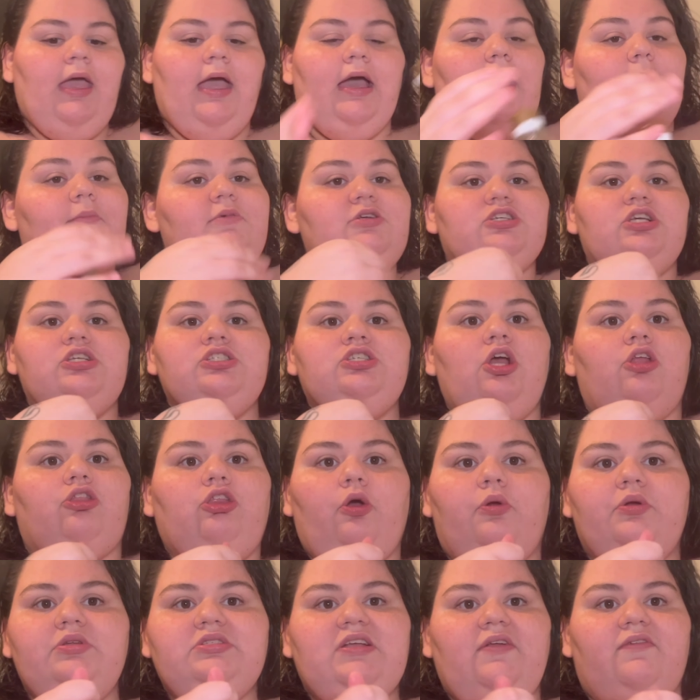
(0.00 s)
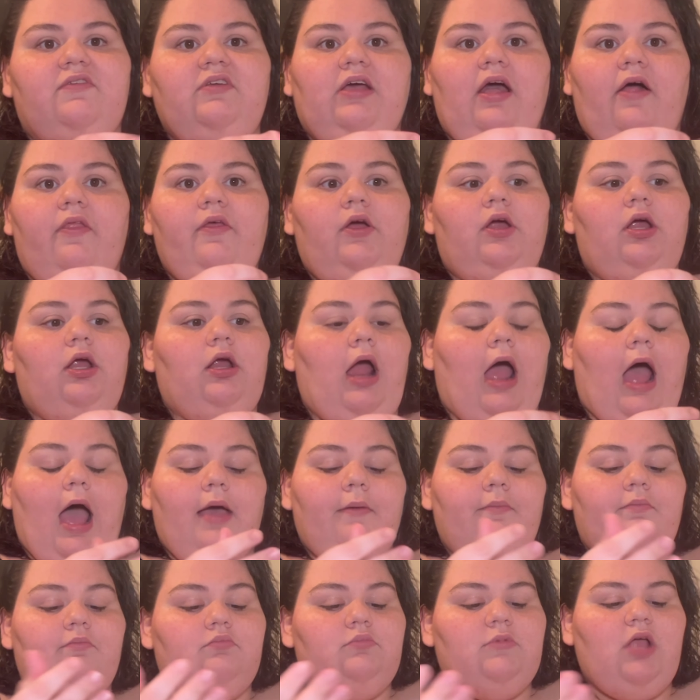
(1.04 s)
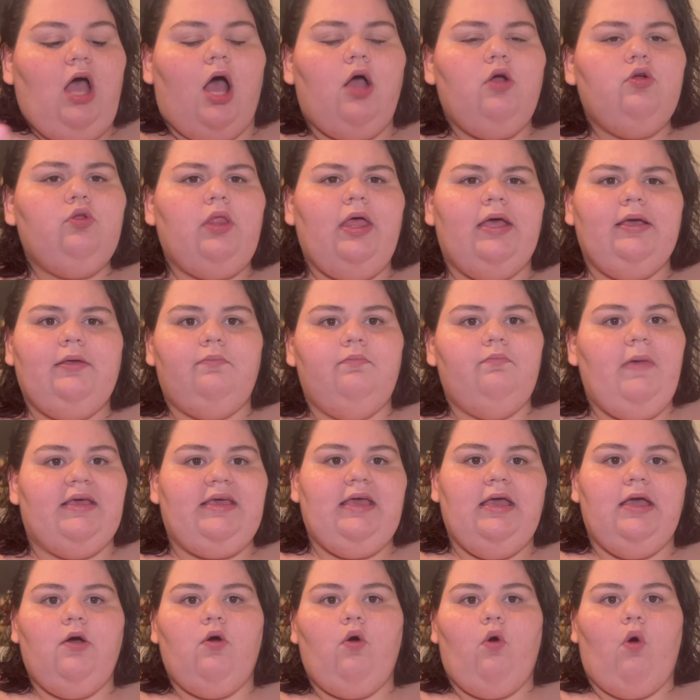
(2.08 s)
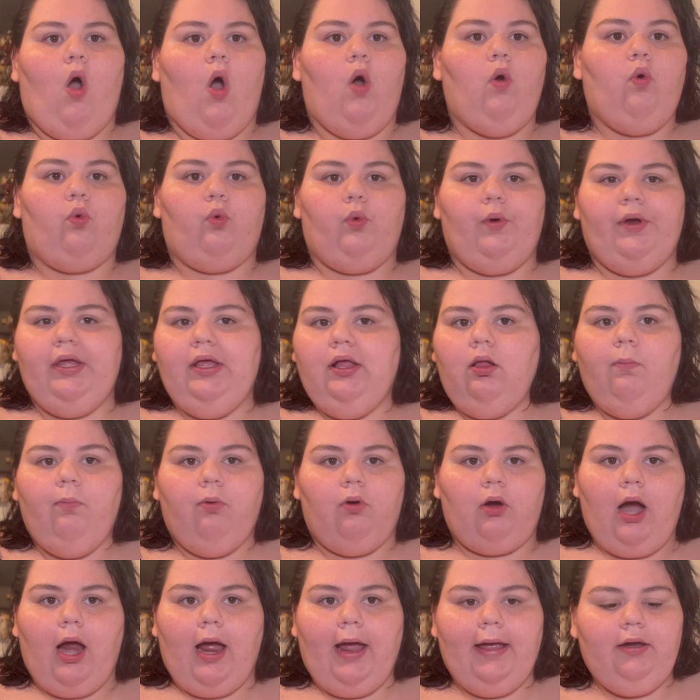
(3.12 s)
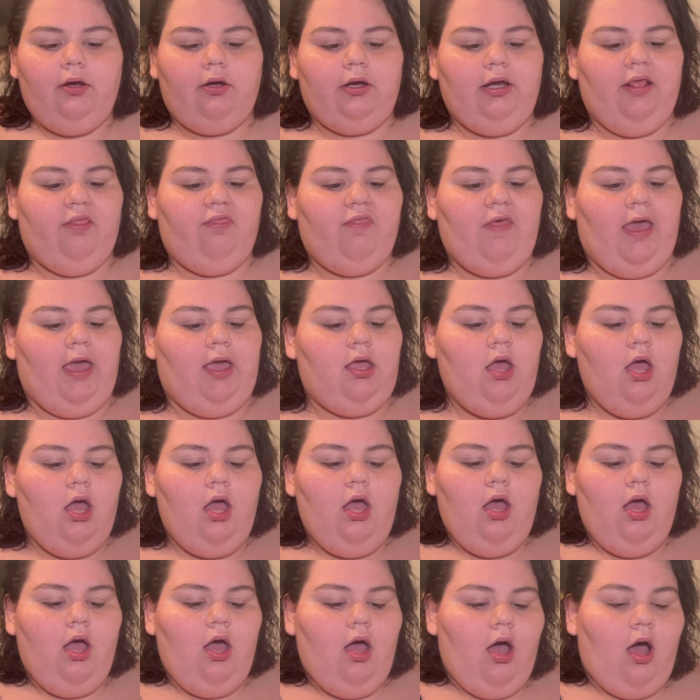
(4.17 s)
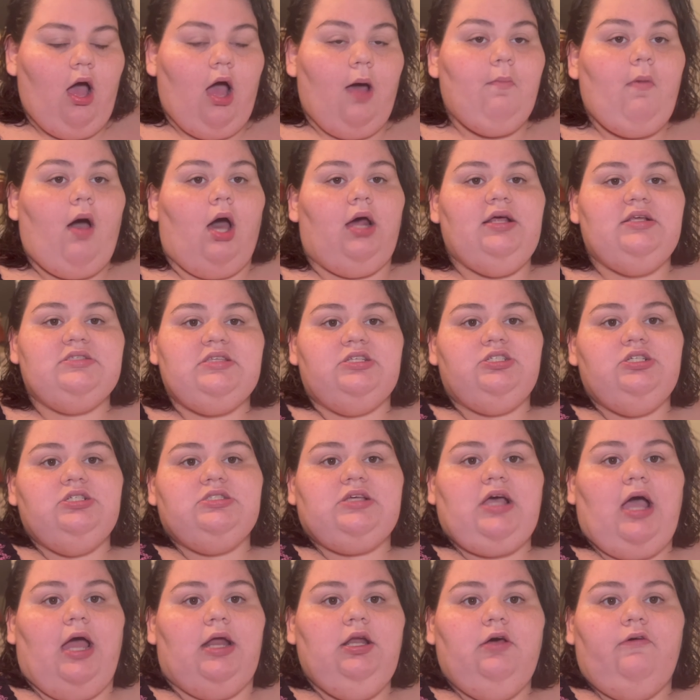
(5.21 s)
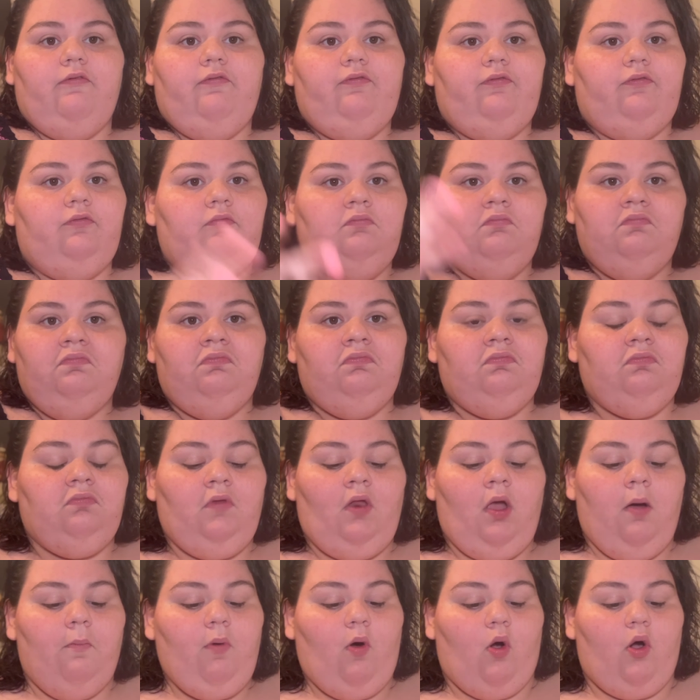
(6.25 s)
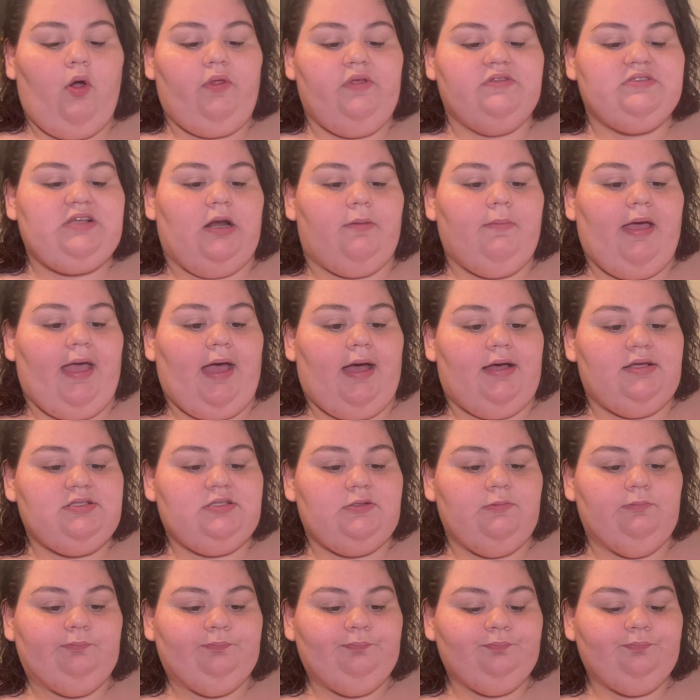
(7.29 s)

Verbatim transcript: I'm just gonna start throwing stuff together. I'm not like making a, a real brine or anything. I'm honestly just kind of pulling this out of my ass.